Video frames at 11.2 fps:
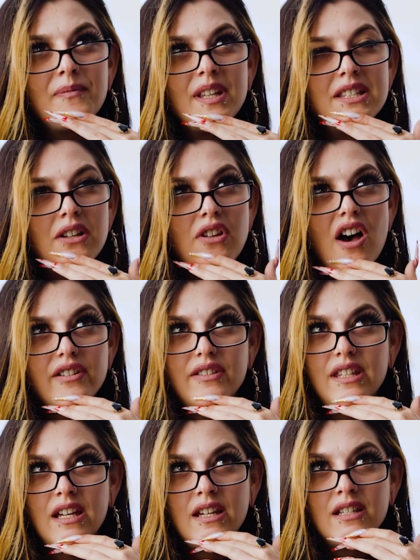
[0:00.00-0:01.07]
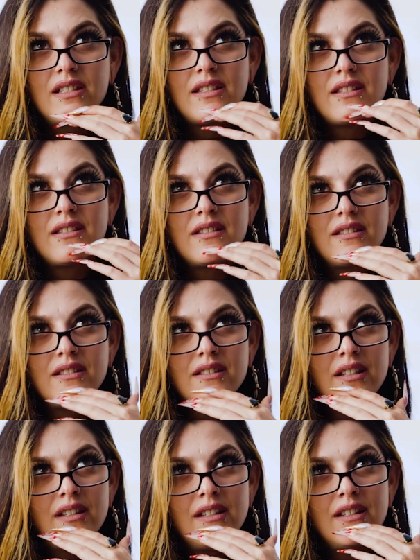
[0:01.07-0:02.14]
it's a lot of things.
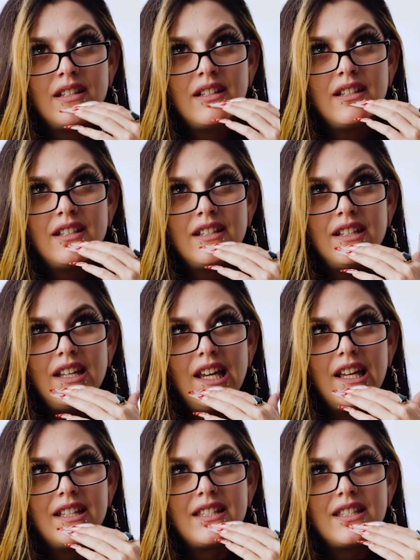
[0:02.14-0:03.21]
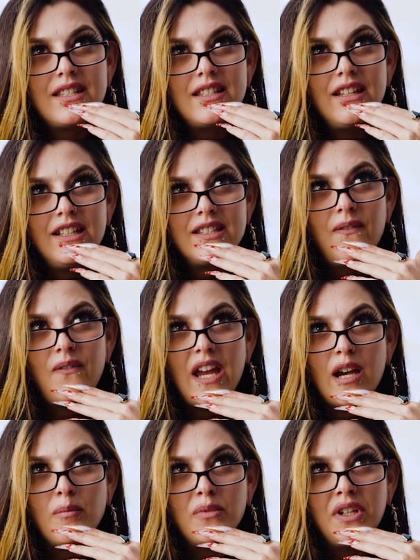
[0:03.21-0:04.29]
It's a
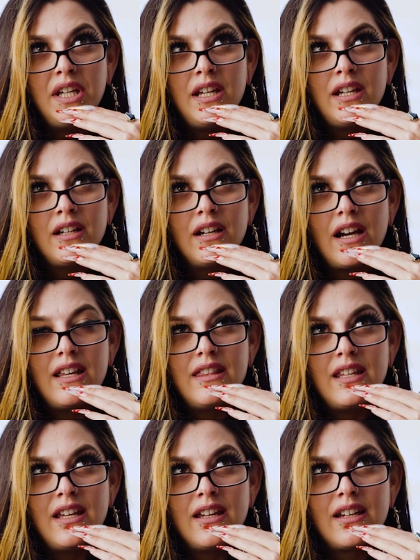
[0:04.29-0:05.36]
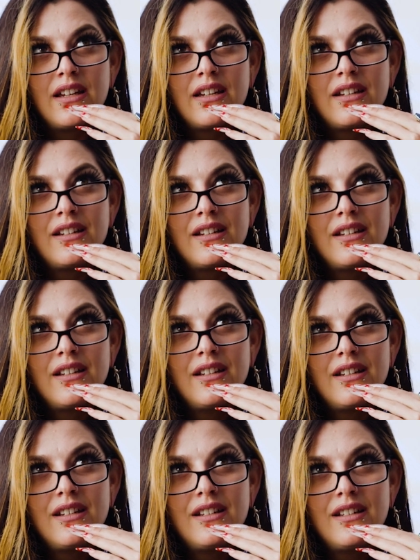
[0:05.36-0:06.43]
family, I think.
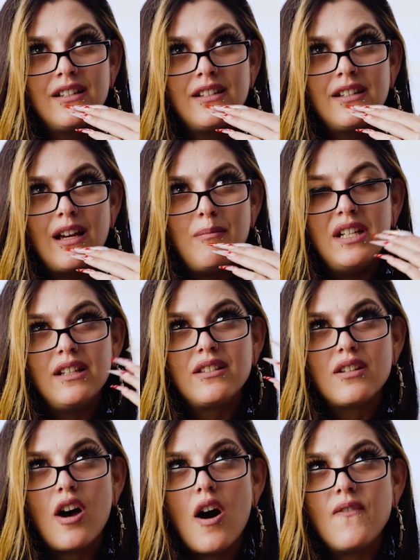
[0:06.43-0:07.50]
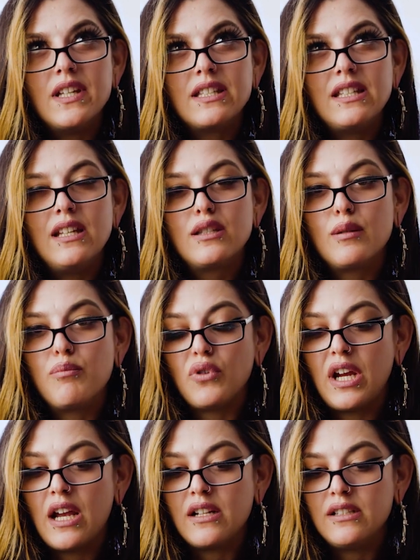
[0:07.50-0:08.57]
I mean, it's obviously, it's a
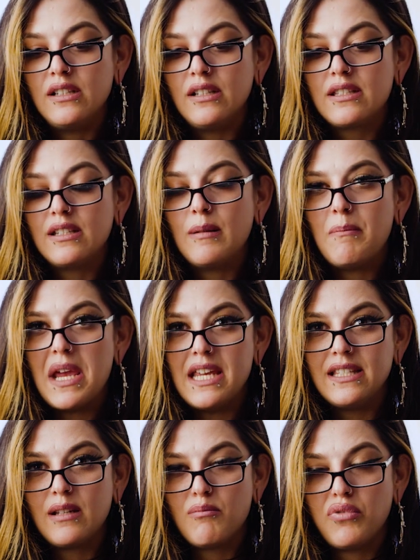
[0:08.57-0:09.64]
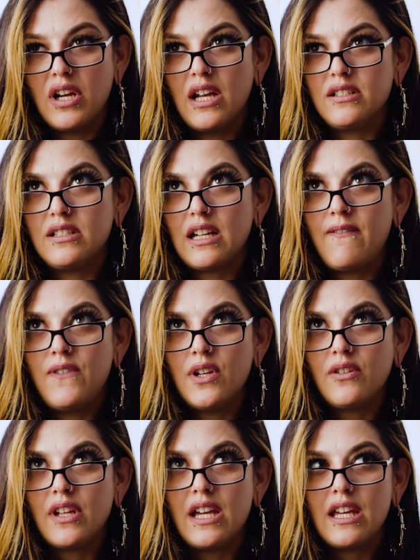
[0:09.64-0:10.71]
brand, and it's an amazing brand, and I
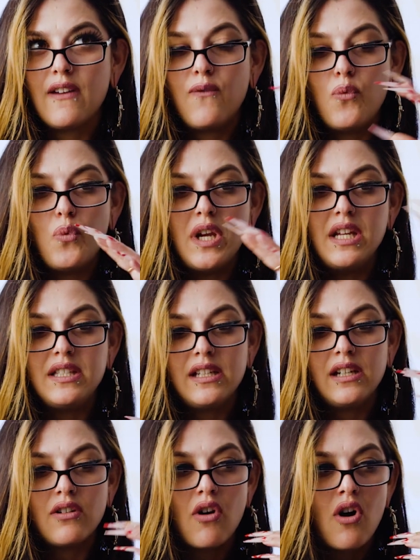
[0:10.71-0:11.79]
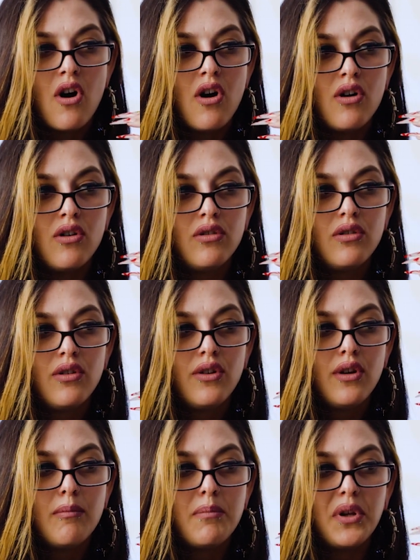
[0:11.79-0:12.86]
feel like if we didn't all
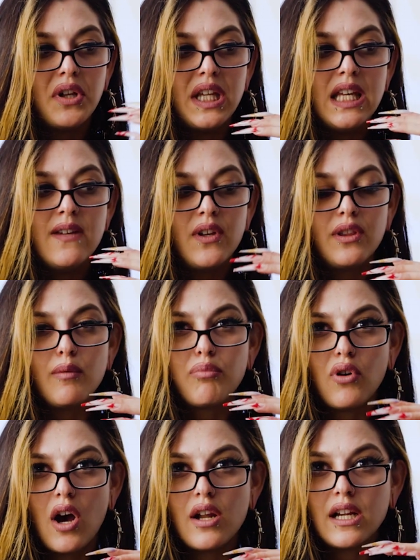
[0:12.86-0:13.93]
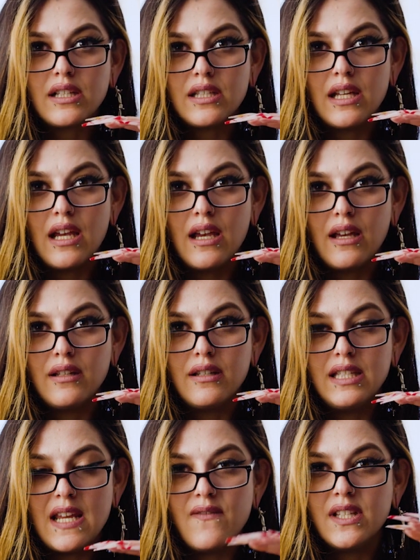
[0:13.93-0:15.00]
believe in the product
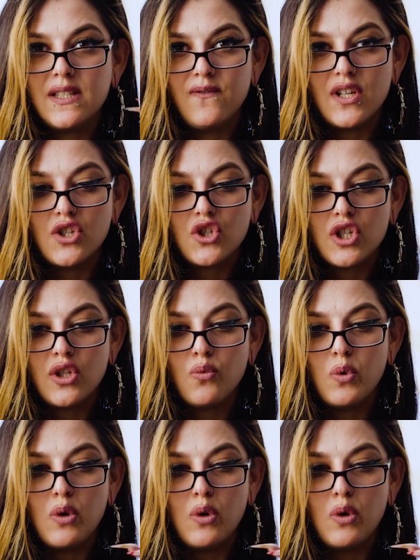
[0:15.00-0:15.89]
and David's vision,